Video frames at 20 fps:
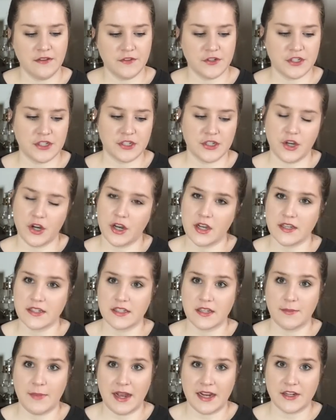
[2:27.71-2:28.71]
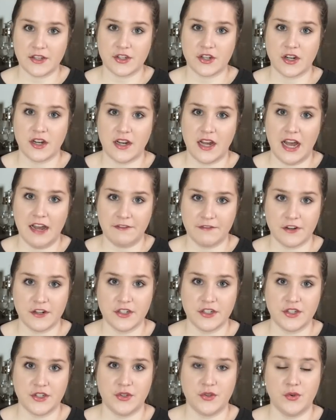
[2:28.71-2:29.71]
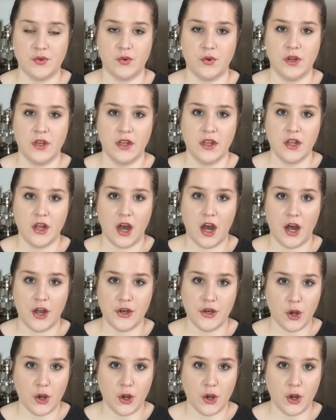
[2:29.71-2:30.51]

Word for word: of just took some extra effort to uh,